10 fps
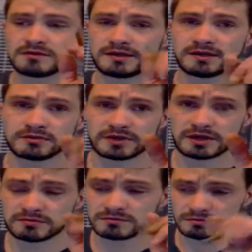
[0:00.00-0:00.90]
here in
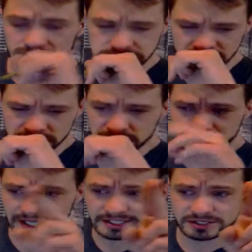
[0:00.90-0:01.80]
Reno,
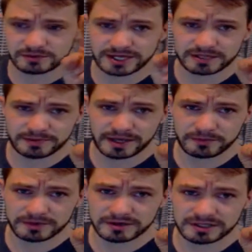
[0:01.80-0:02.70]
we got 2. We got the
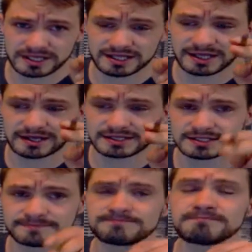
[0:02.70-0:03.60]
Pepper Mill and the
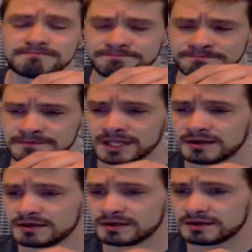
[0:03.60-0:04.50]
Atlantis.
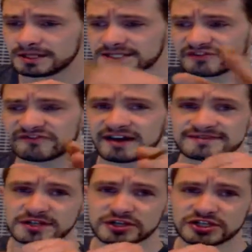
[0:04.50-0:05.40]
That's our
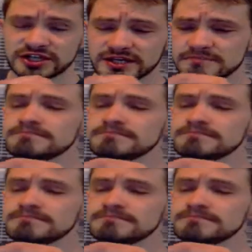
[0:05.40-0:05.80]
5-star shit.